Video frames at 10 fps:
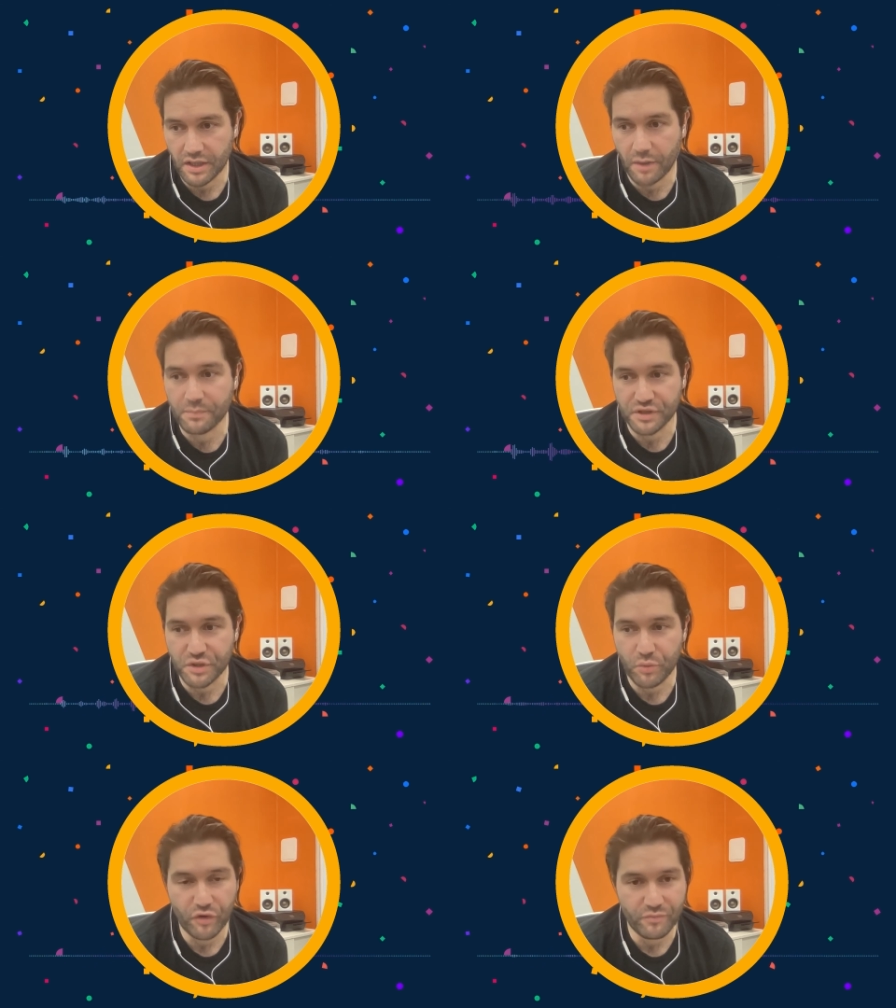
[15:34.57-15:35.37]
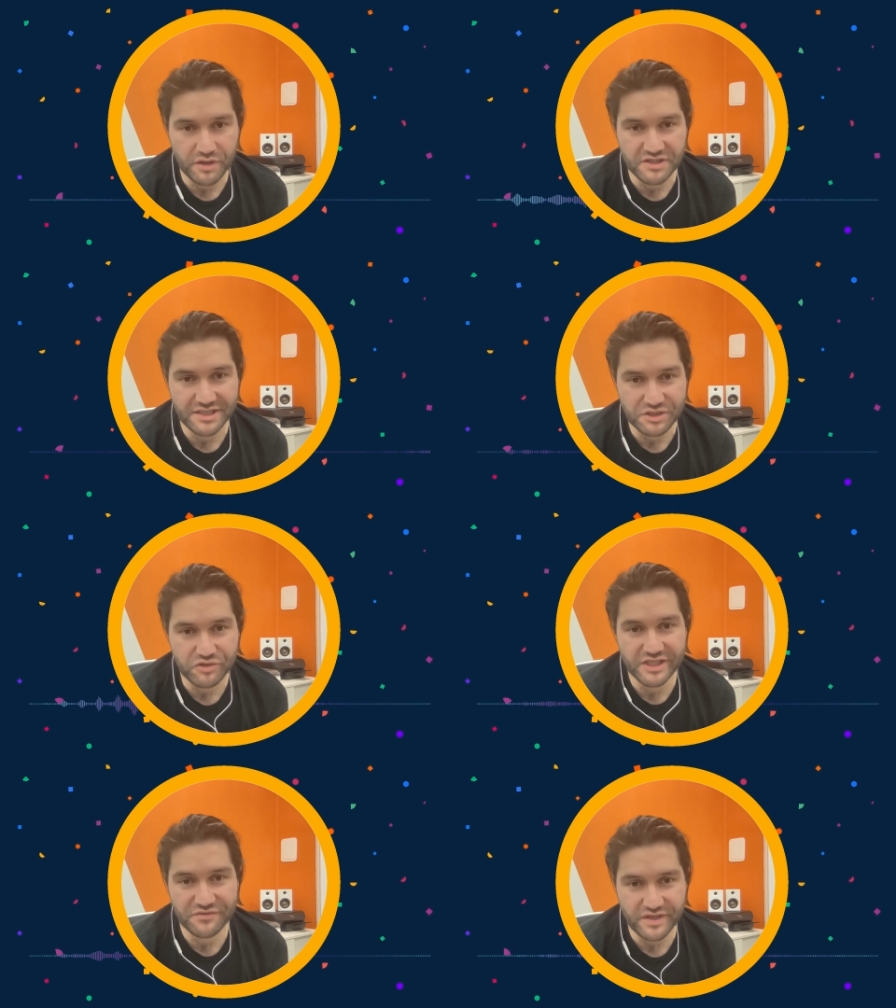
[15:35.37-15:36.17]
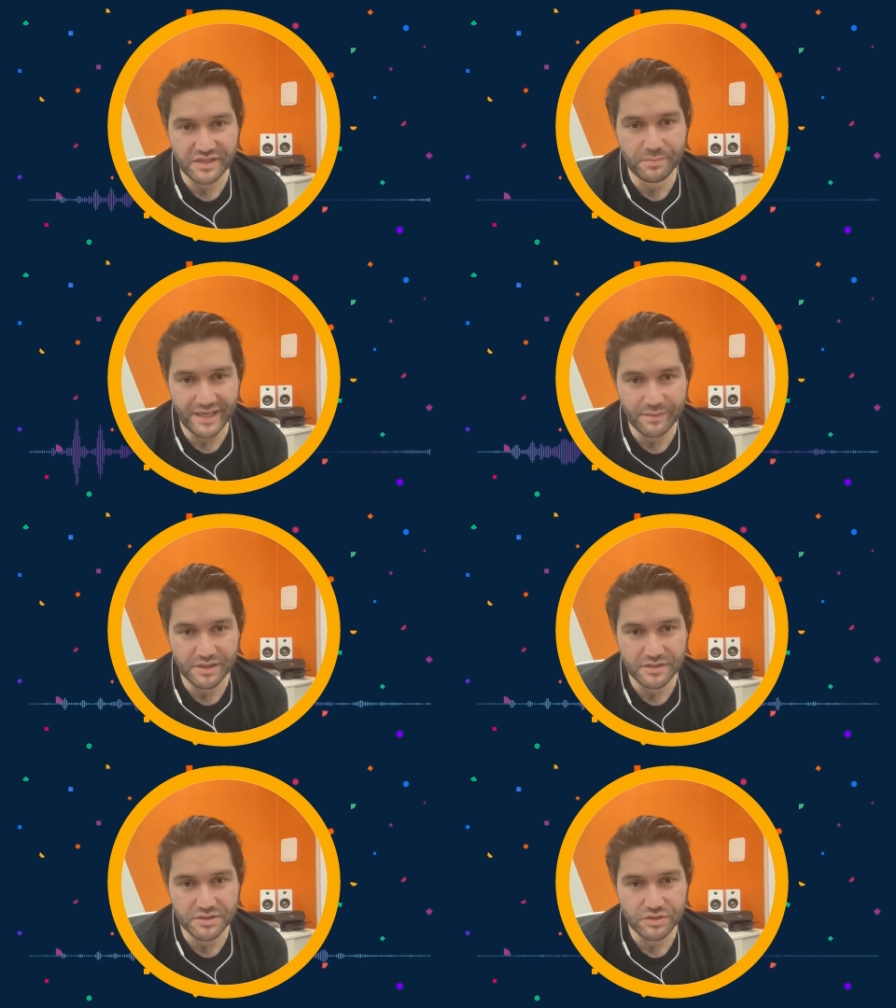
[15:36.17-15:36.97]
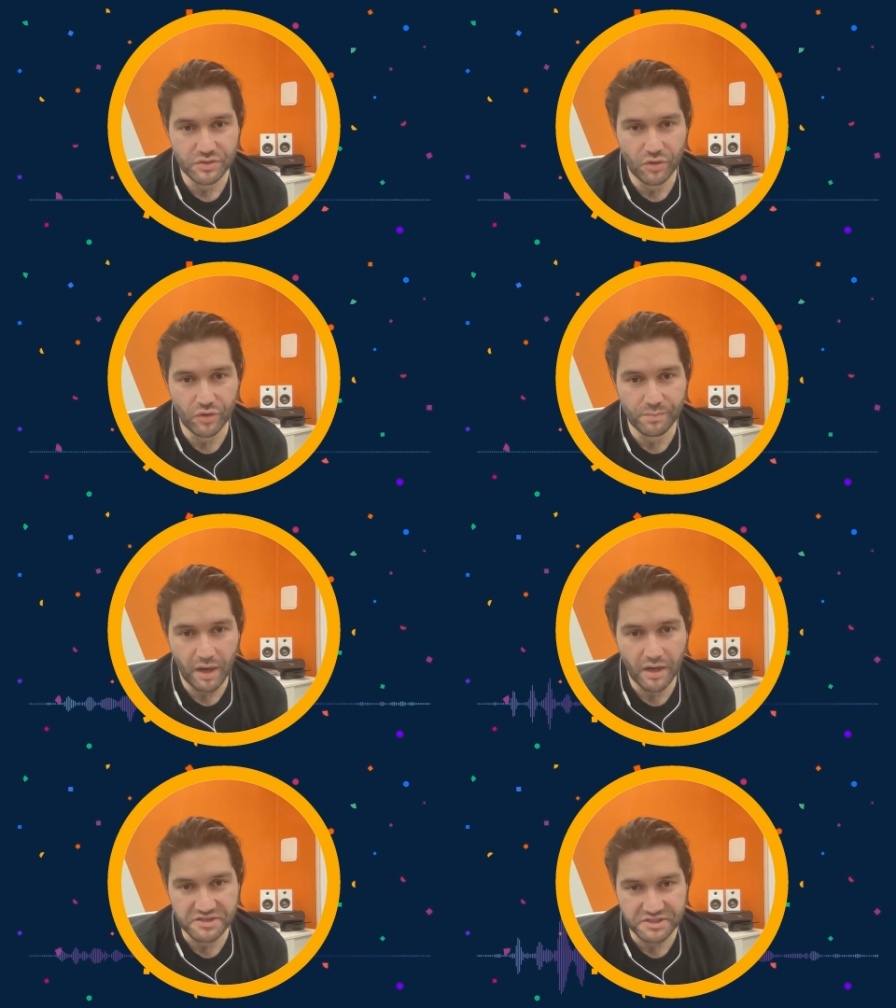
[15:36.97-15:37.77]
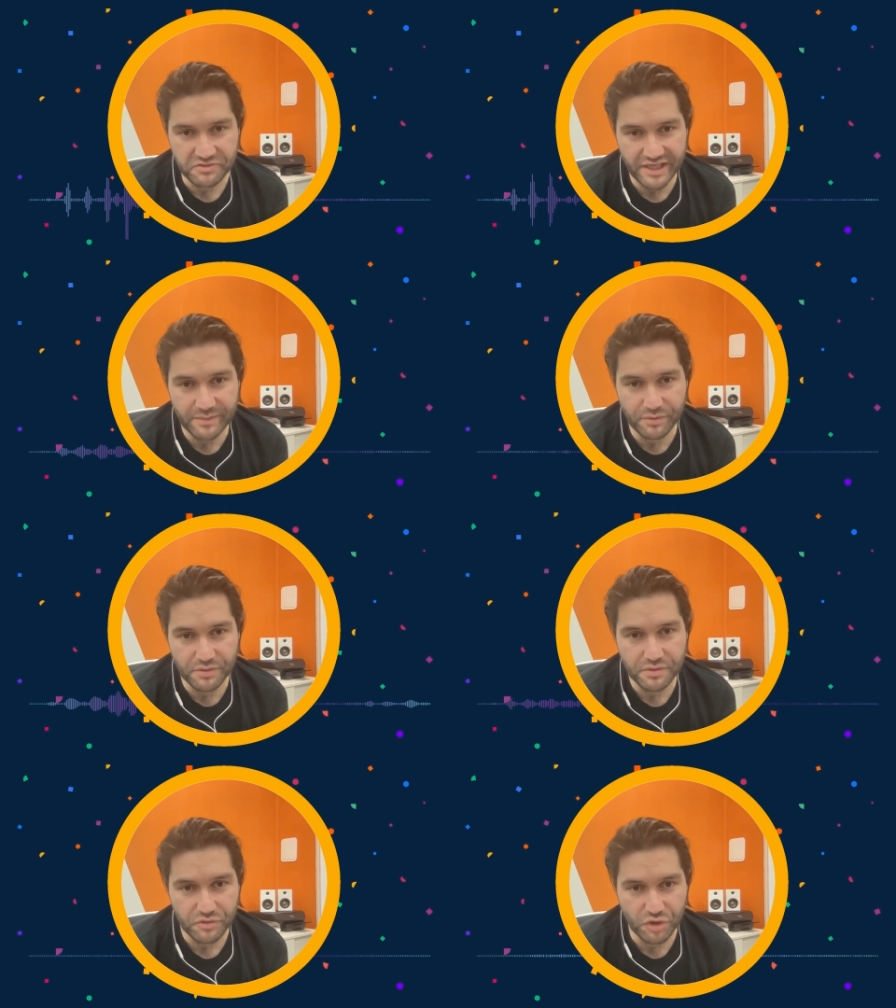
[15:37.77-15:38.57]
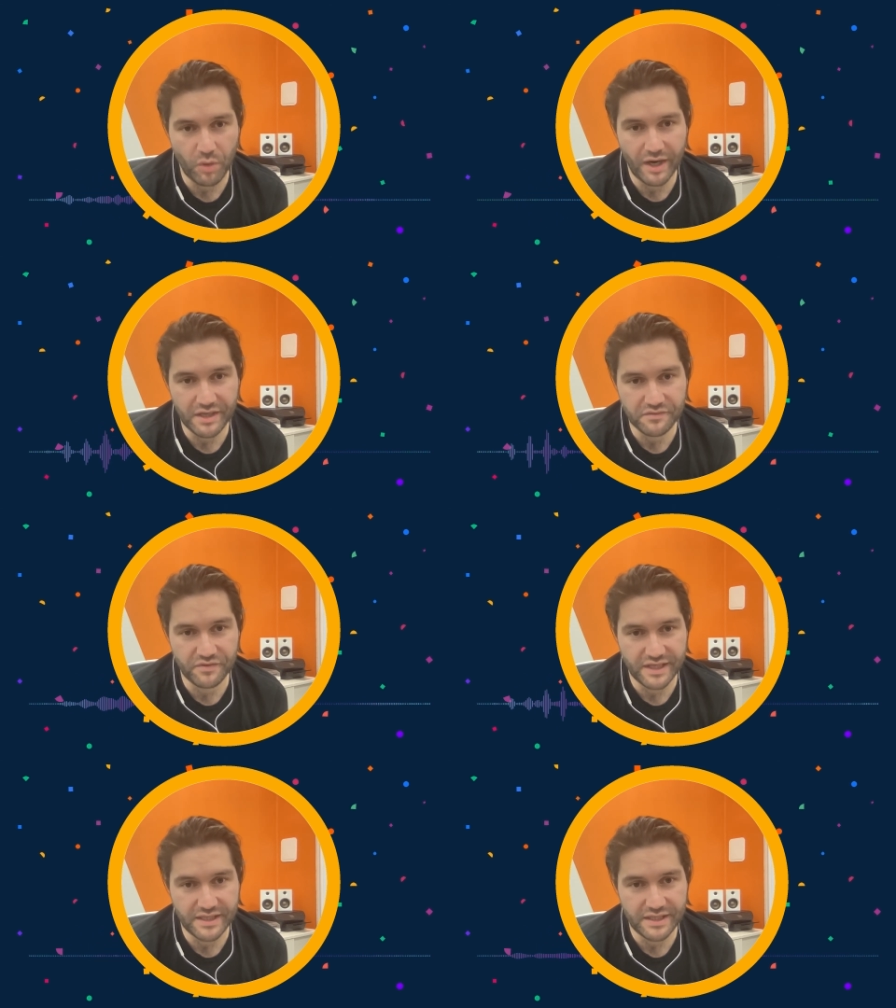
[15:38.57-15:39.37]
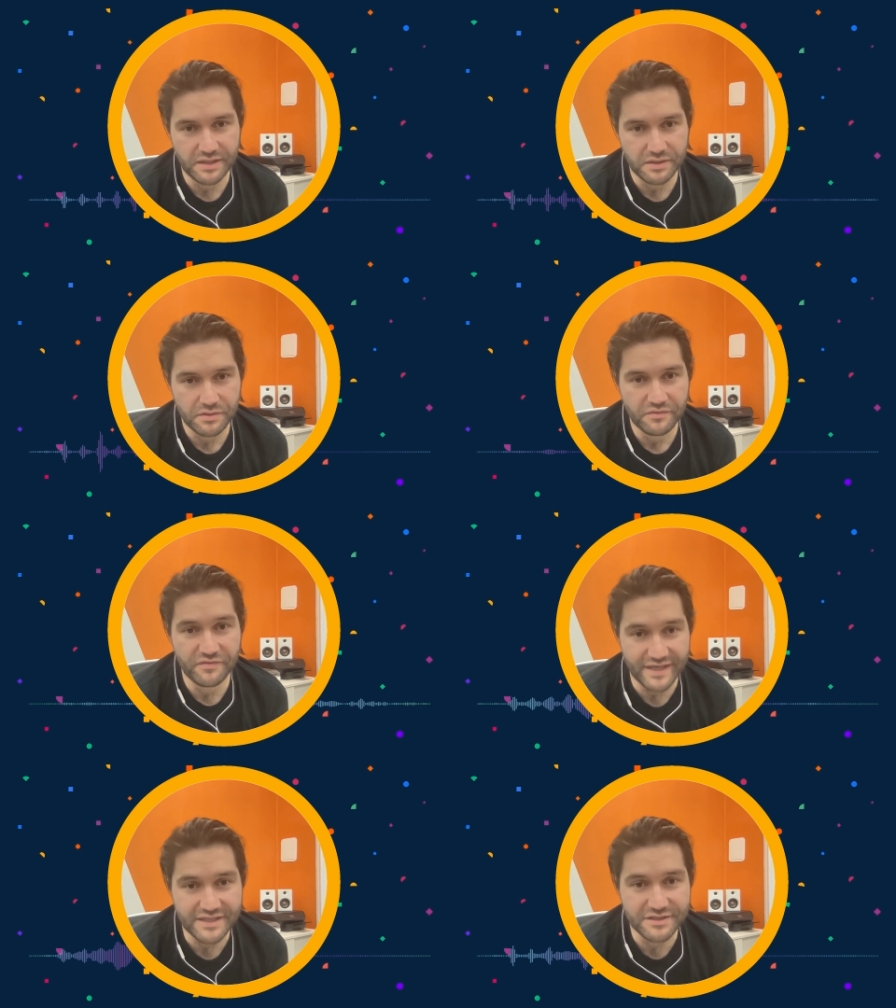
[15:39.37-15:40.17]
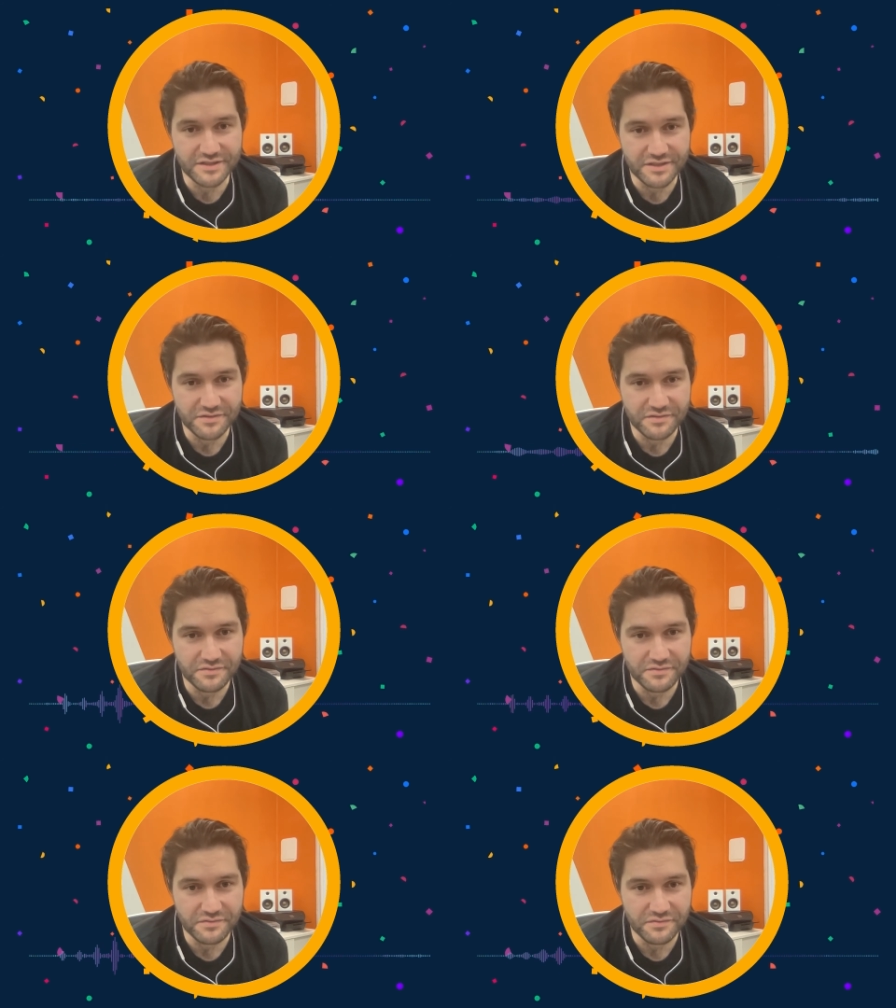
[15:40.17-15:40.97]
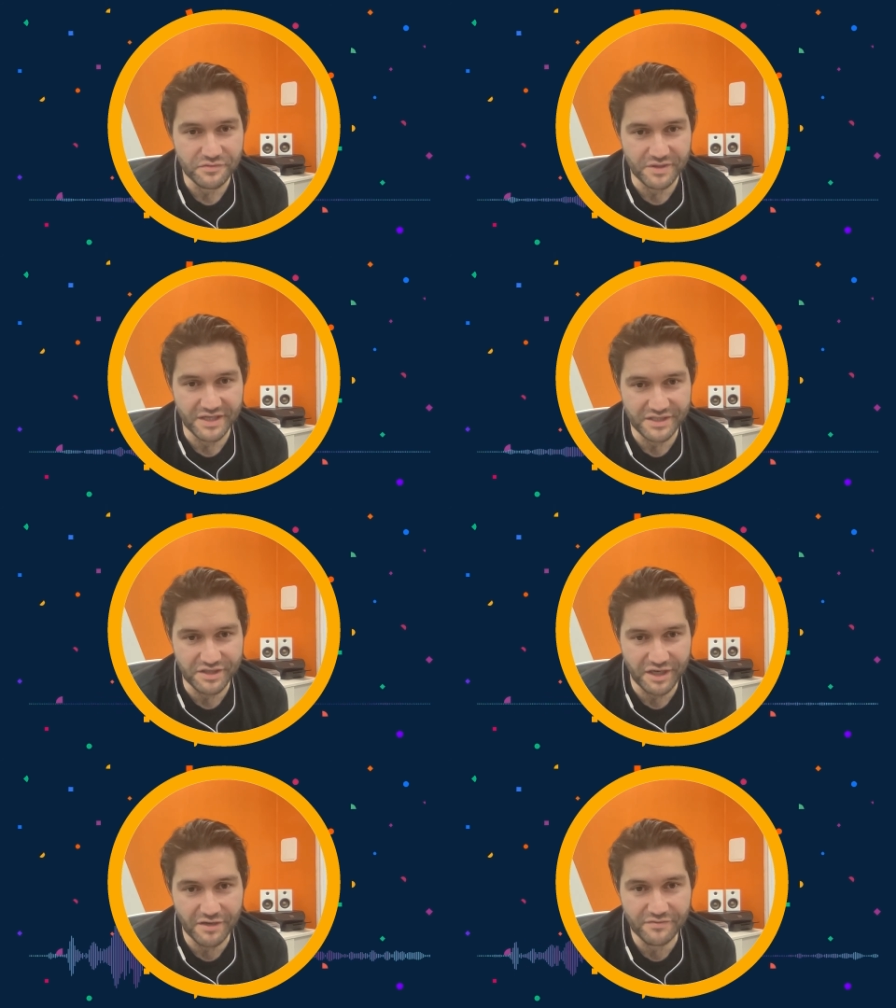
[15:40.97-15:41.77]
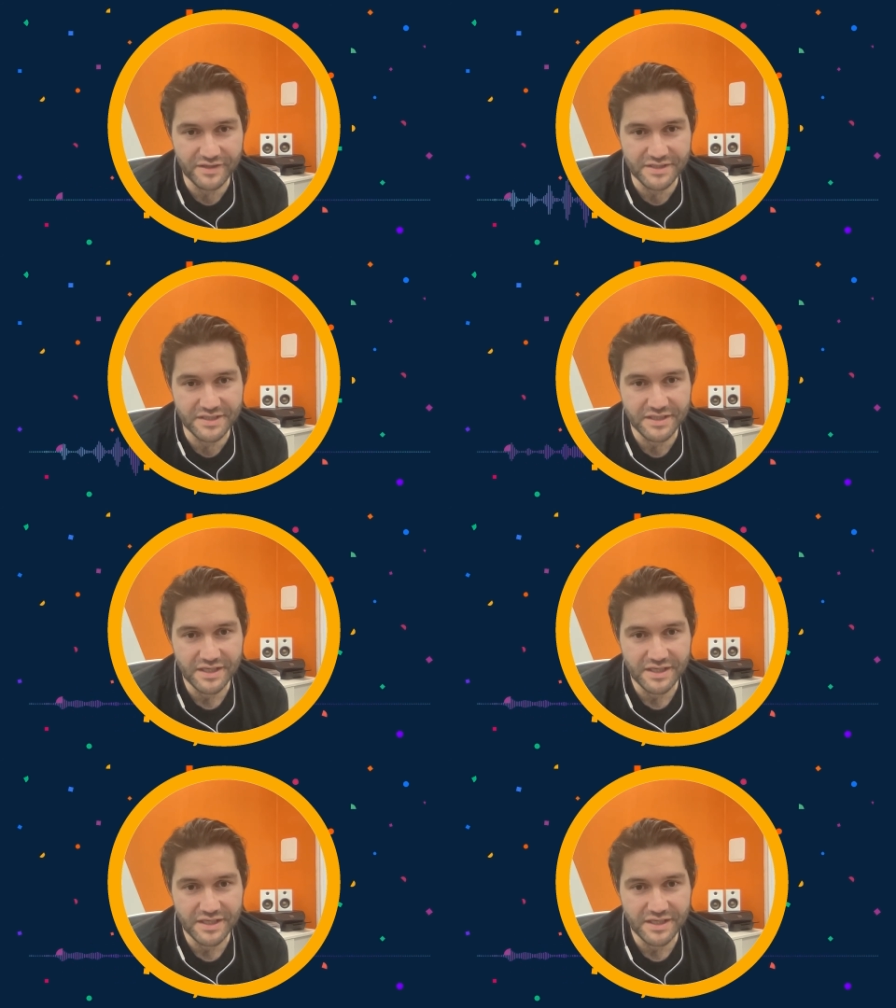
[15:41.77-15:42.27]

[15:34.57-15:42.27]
up to 12 months interest-free payments on parts and labour required for any fixes from getting your car fixed.